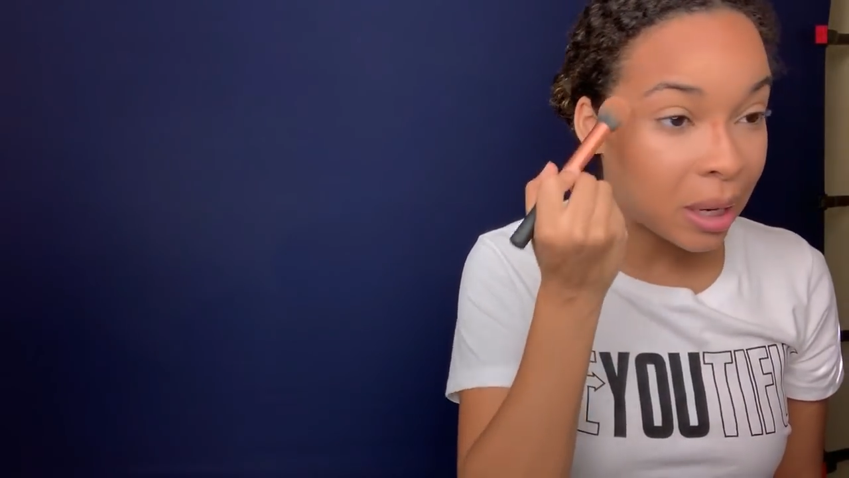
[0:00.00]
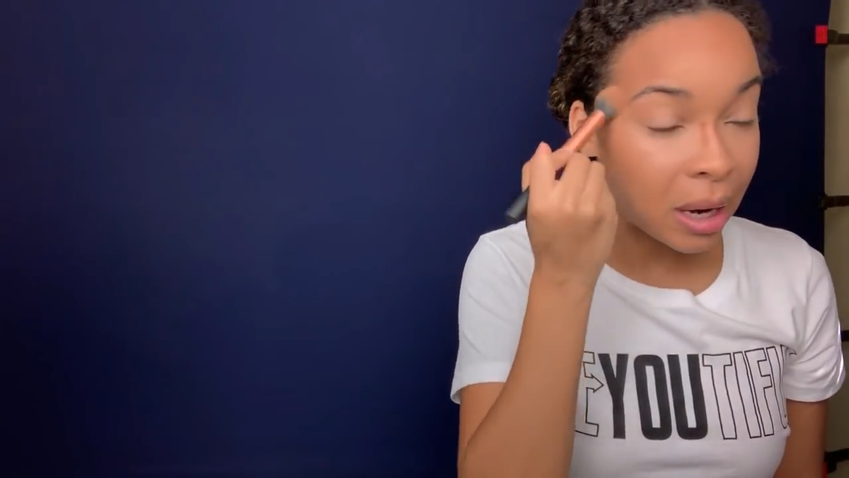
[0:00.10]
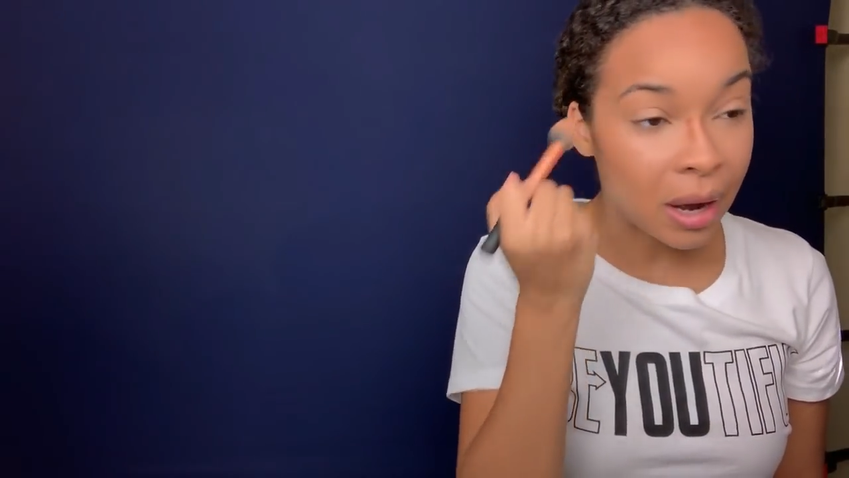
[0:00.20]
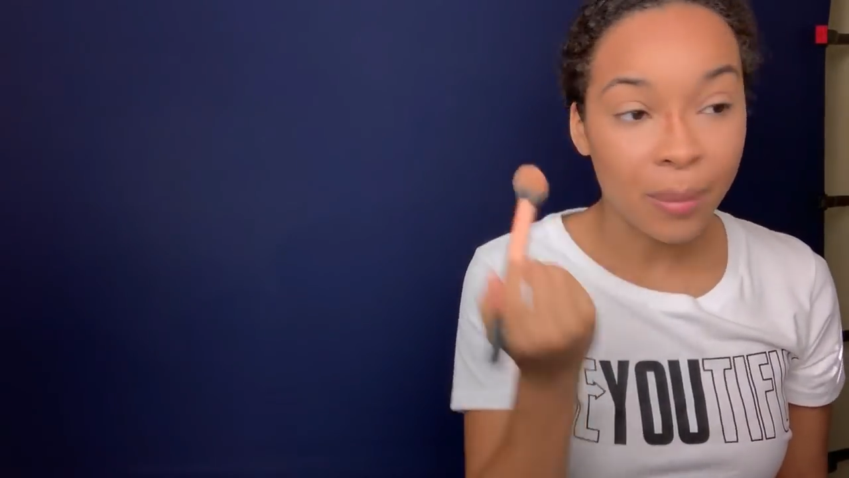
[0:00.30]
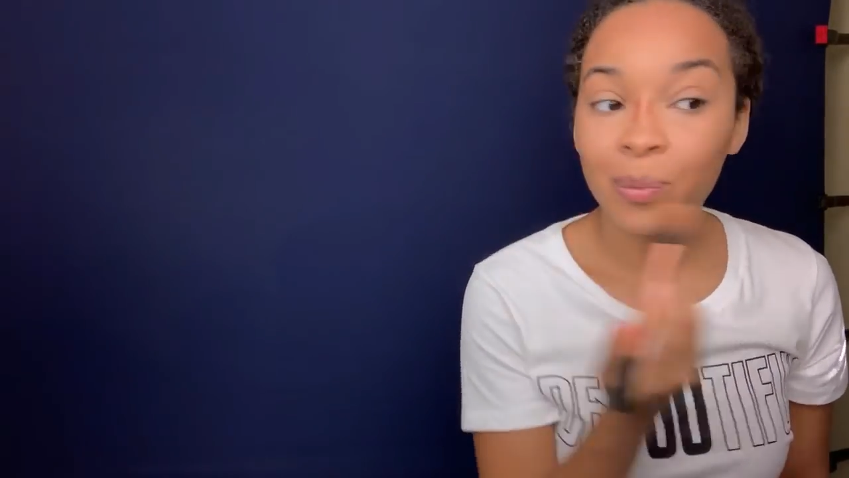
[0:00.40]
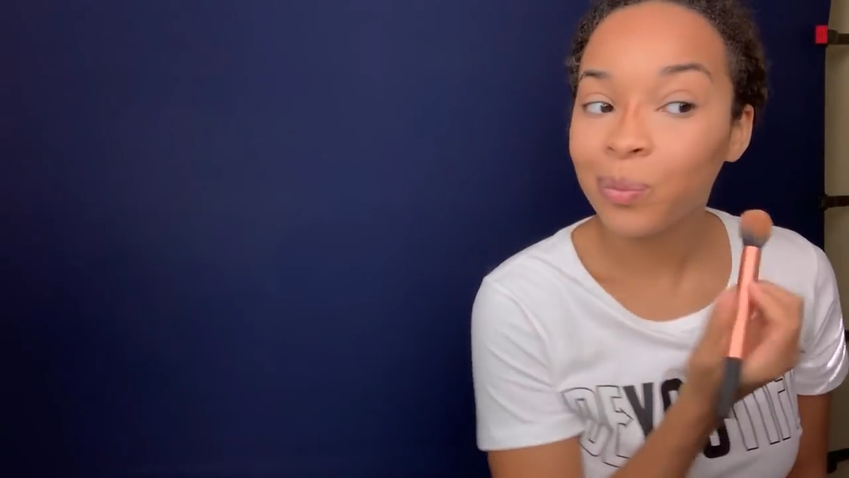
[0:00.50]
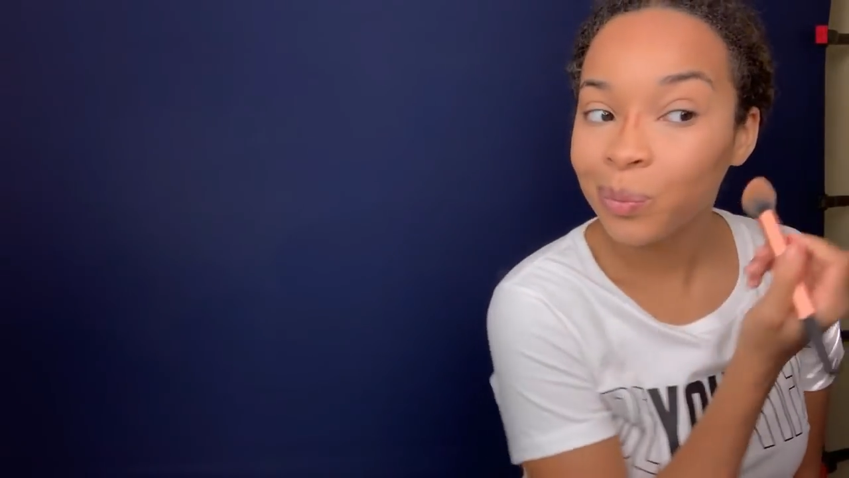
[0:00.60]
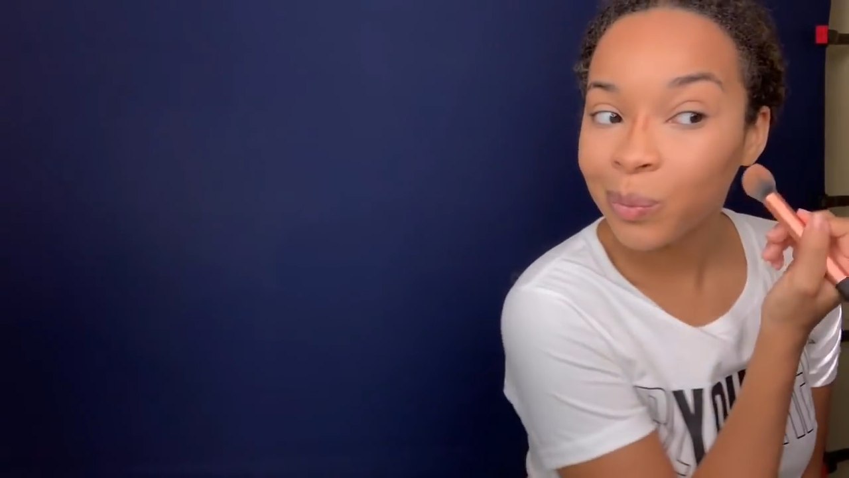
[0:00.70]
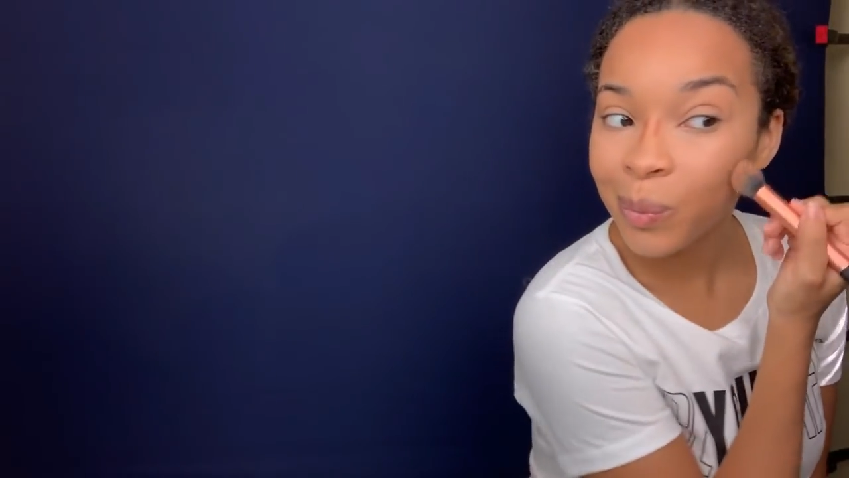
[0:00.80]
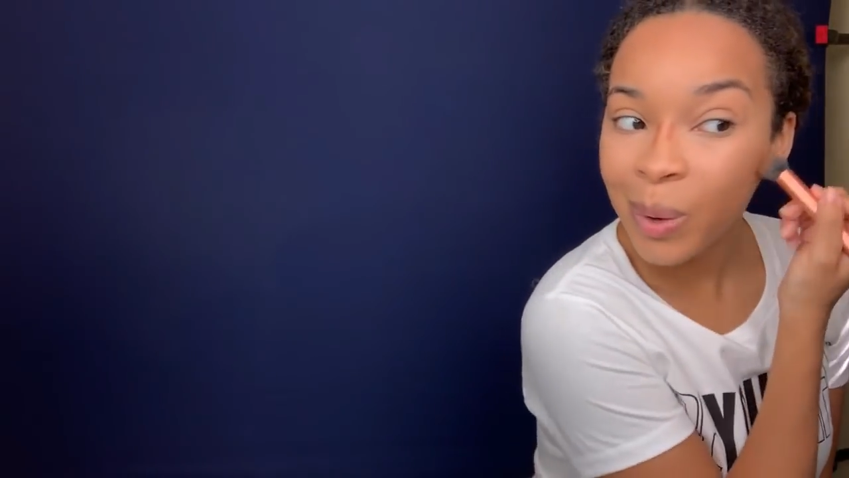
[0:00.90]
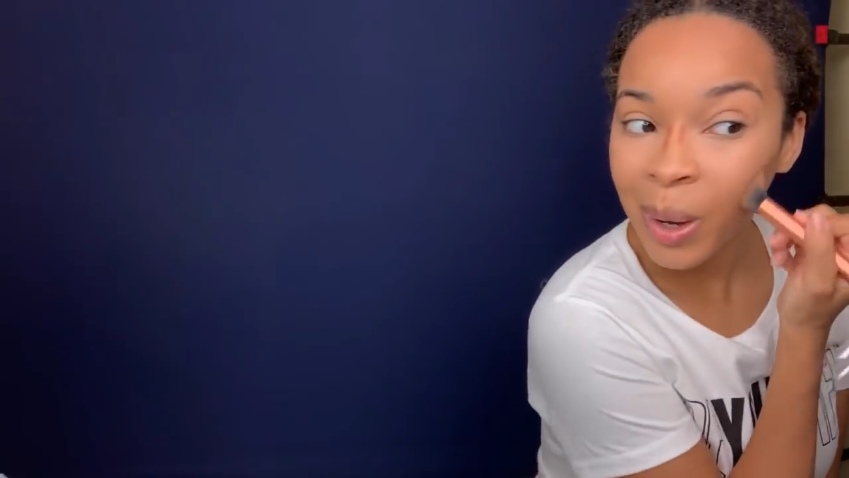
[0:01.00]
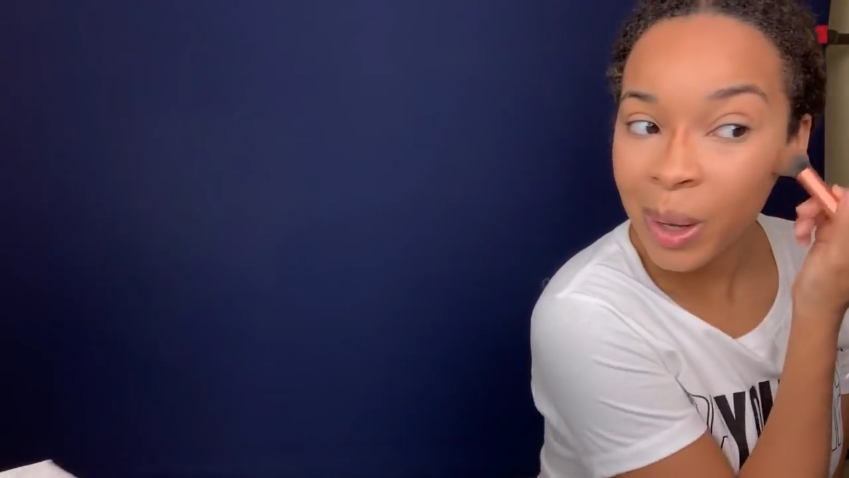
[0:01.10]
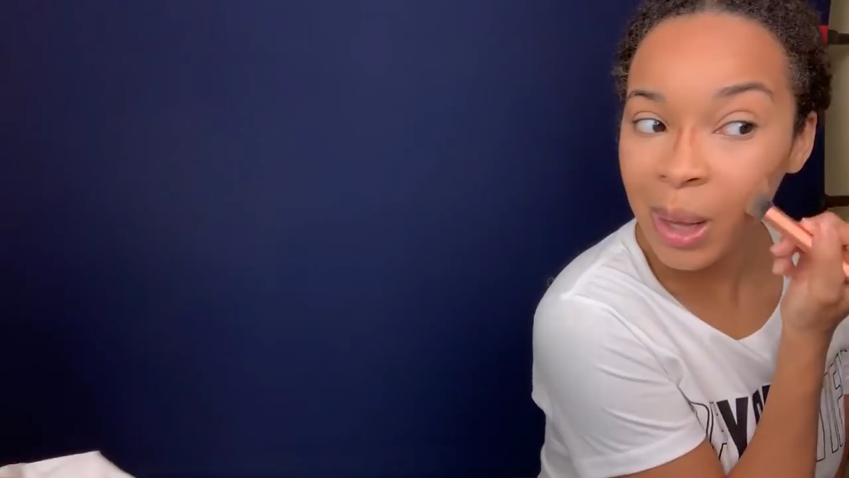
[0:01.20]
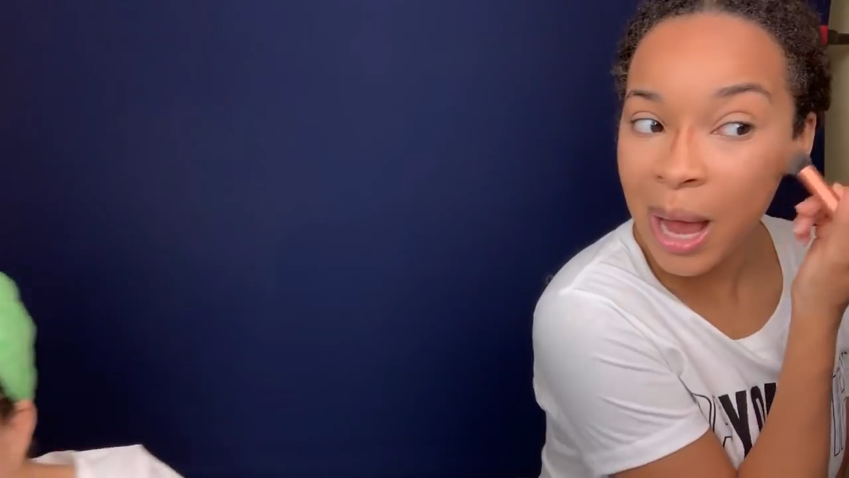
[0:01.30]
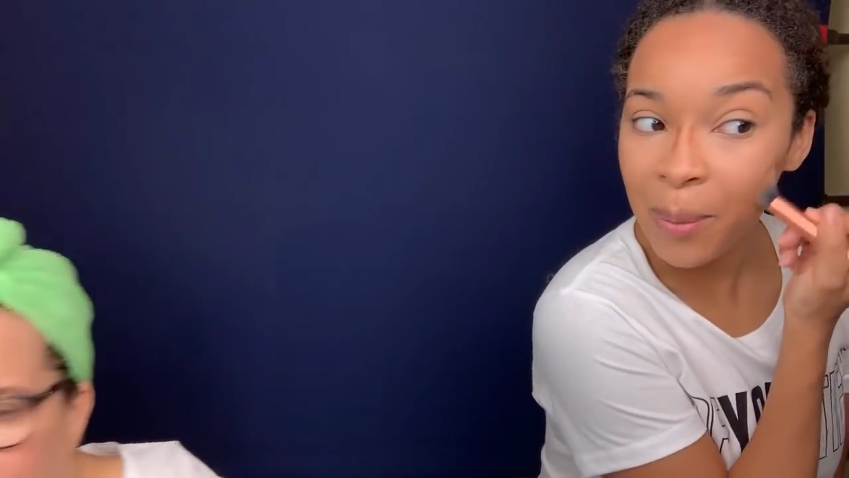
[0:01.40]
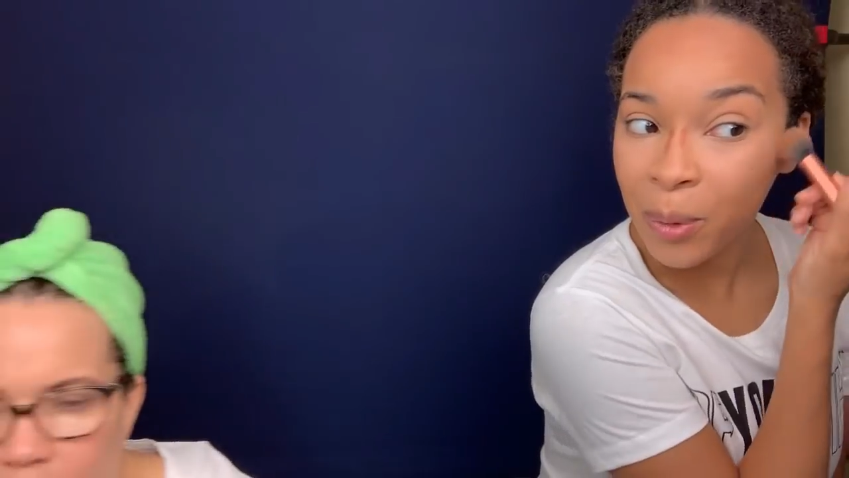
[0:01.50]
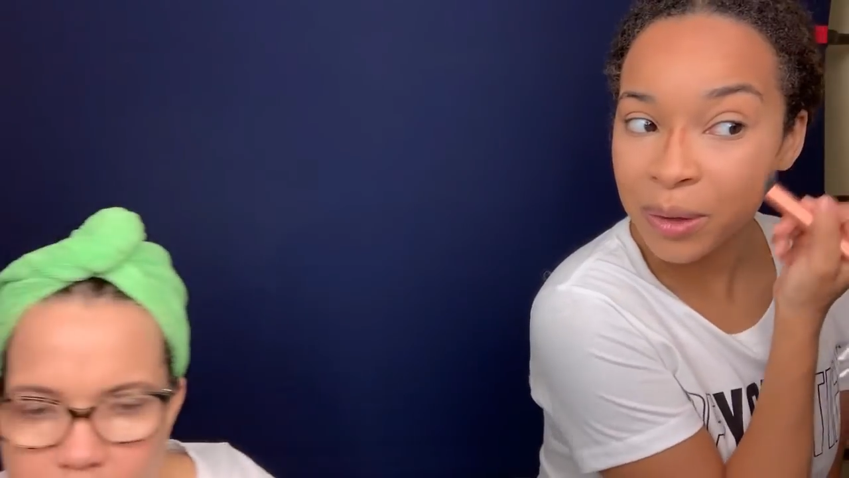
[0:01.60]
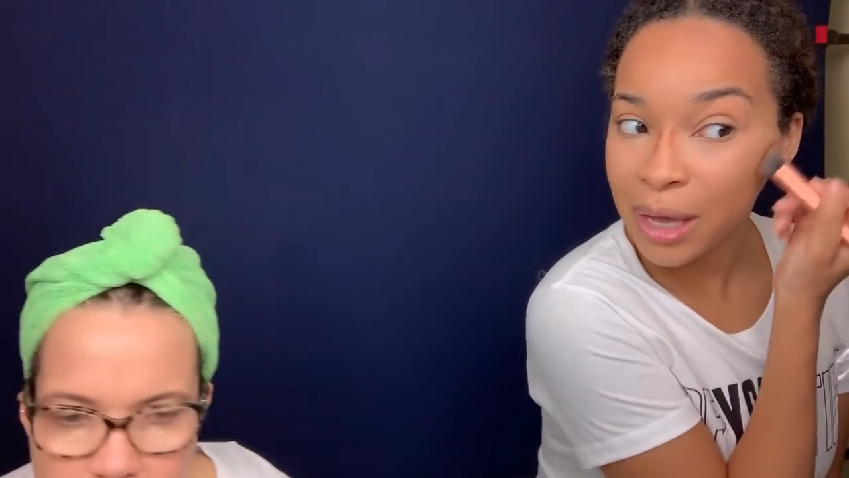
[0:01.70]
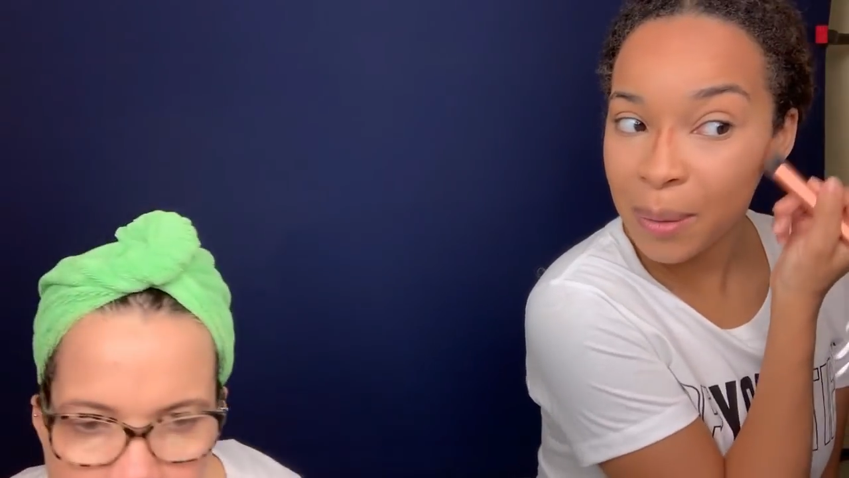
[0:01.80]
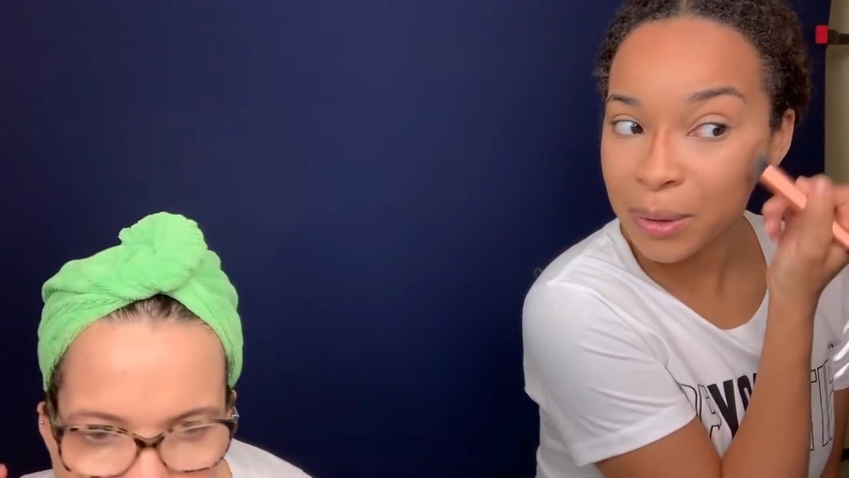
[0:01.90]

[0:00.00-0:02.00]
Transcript: a collab with them,